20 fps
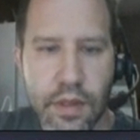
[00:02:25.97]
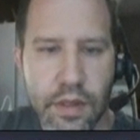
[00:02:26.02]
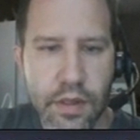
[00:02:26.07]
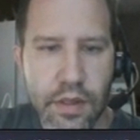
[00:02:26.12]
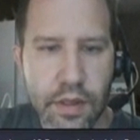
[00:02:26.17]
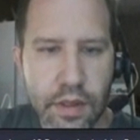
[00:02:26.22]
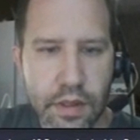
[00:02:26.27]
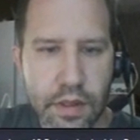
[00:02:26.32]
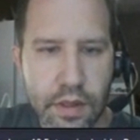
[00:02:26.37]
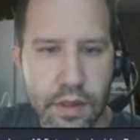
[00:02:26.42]

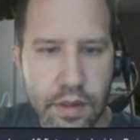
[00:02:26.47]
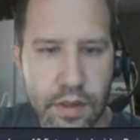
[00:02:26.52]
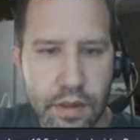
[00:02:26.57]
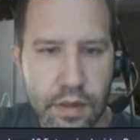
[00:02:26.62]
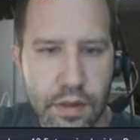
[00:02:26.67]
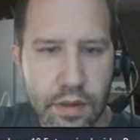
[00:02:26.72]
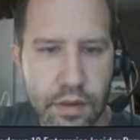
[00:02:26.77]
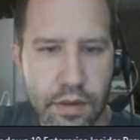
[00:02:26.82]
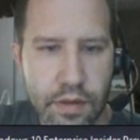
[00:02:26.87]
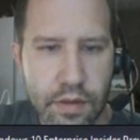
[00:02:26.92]

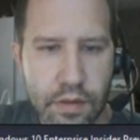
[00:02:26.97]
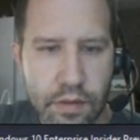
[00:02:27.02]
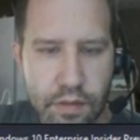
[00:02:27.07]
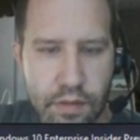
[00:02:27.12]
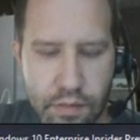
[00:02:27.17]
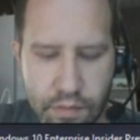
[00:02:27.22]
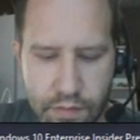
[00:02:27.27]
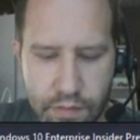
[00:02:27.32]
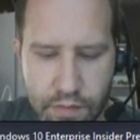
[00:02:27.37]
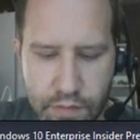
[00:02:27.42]

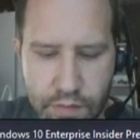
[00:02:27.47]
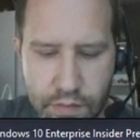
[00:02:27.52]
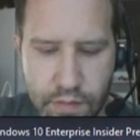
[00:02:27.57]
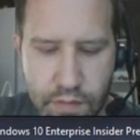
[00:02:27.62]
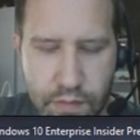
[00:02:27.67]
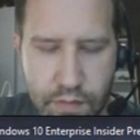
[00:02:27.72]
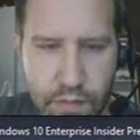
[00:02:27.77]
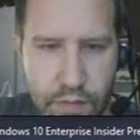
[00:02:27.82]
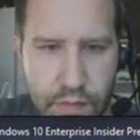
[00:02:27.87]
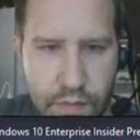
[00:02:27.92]

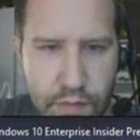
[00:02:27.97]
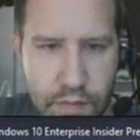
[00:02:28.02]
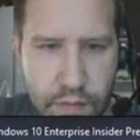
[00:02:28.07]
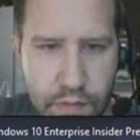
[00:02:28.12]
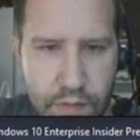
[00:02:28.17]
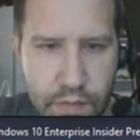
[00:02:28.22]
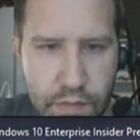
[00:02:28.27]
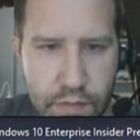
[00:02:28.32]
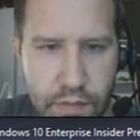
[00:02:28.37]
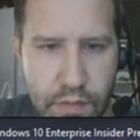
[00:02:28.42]

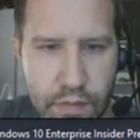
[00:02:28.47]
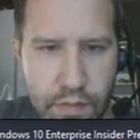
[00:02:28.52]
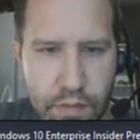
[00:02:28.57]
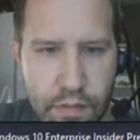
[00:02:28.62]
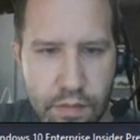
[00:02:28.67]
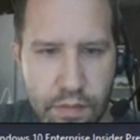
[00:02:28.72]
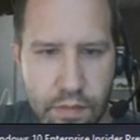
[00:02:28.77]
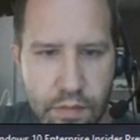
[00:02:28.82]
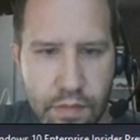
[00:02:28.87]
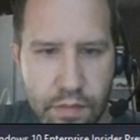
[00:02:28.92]

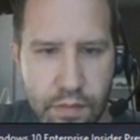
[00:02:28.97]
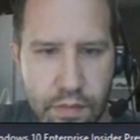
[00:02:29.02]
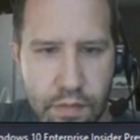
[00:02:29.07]
(no one is talking)